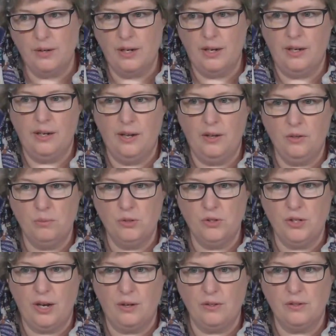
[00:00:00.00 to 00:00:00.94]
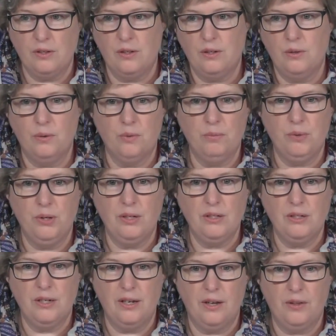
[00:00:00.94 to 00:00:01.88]
and Heather Wichkowski who are
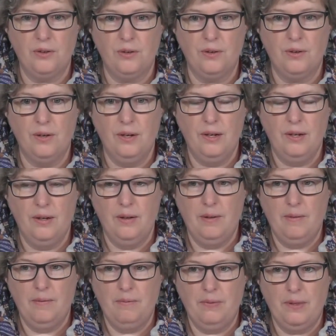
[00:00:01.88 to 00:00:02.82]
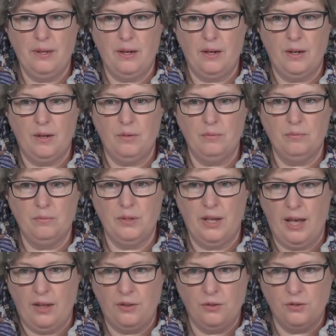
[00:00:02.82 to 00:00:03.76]
putting together. Um,
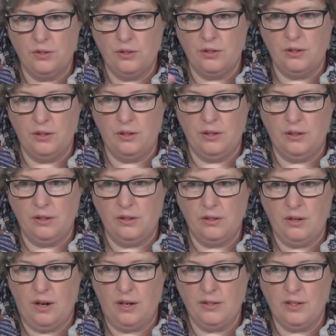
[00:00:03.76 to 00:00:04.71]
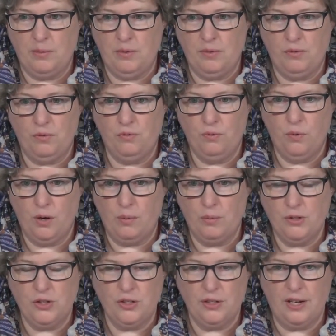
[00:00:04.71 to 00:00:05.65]
Heather's got this concept of a form,
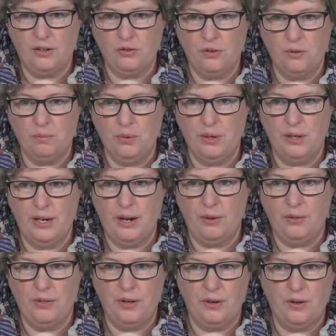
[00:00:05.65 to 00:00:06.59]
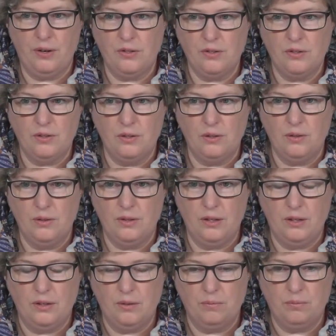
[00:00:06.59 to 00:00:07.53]
and she's actually put it out there. It's still
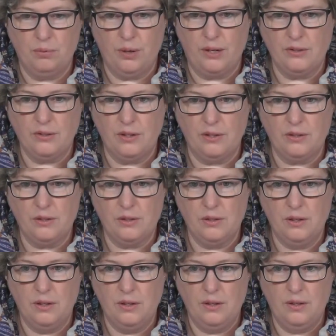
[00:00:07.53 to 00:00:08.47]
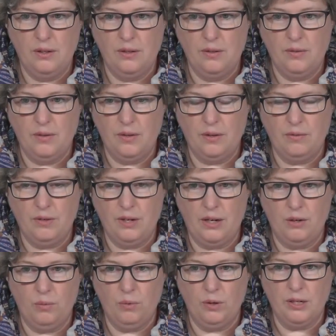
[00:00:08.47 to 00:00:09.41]
in process of
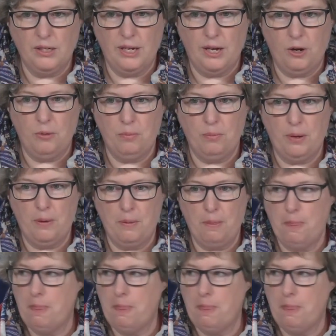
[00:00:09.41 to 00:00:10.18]
getting worked out. Can I warn